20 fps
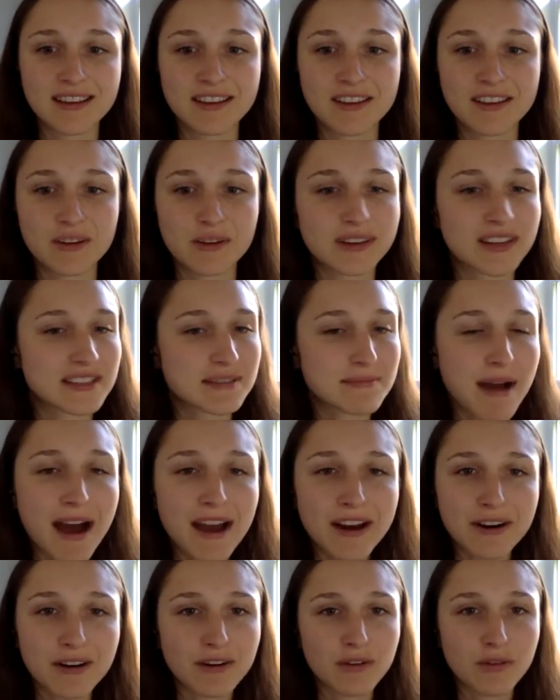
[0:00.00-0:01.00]
you know, it doesn't
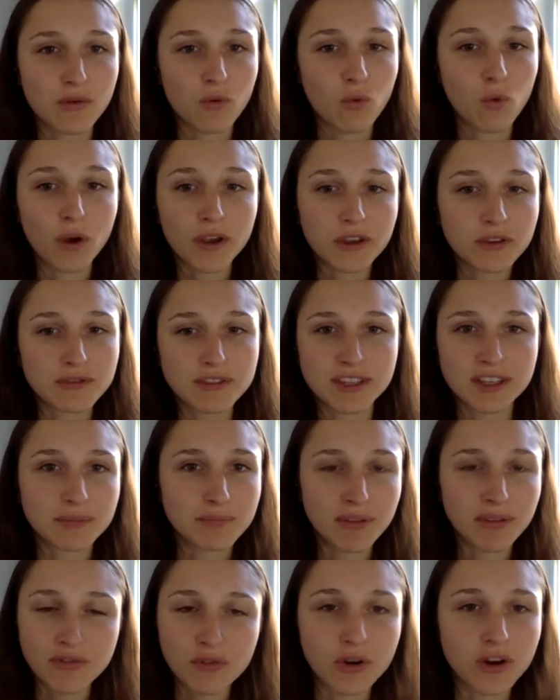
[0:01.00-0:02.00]
matter what you did
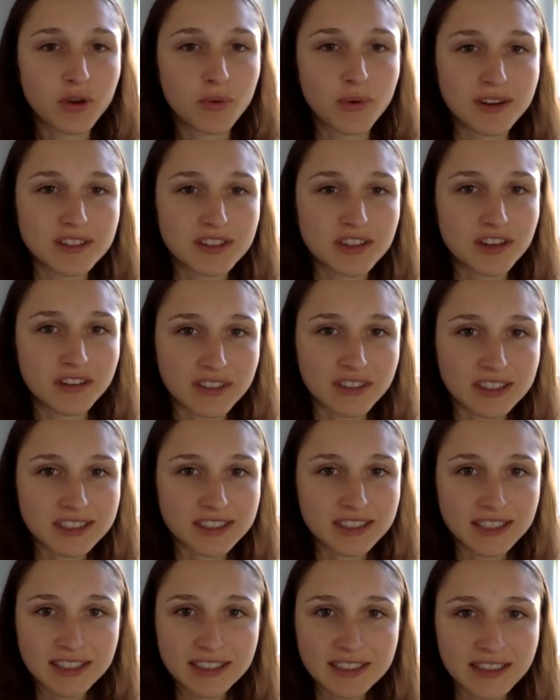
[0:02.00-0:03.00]
before you went to
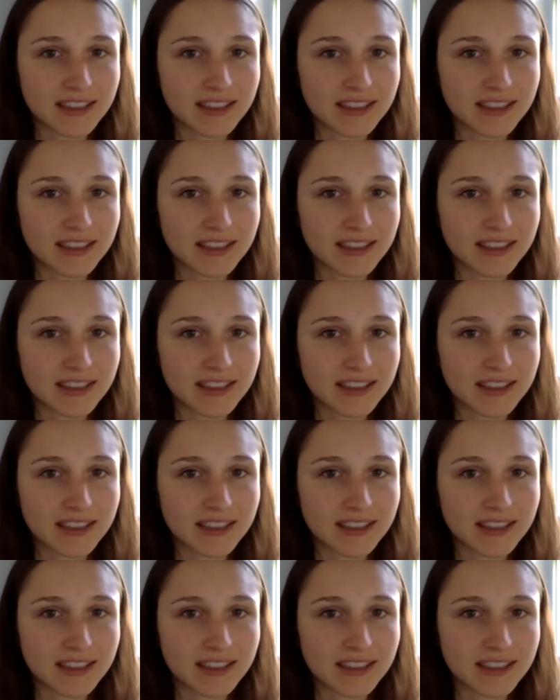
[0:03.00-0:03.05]
university.